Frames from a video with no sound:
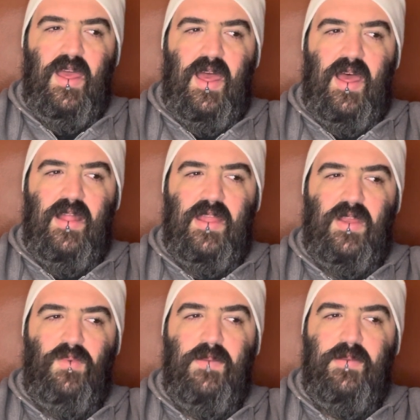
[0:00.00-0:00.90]

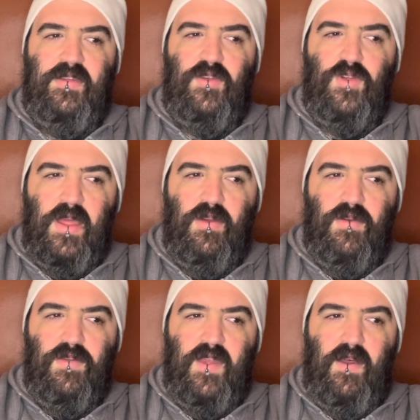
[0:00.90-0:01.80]
like, repositioning
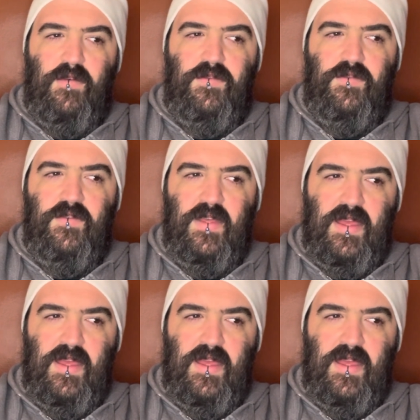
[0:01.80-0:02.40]
herself,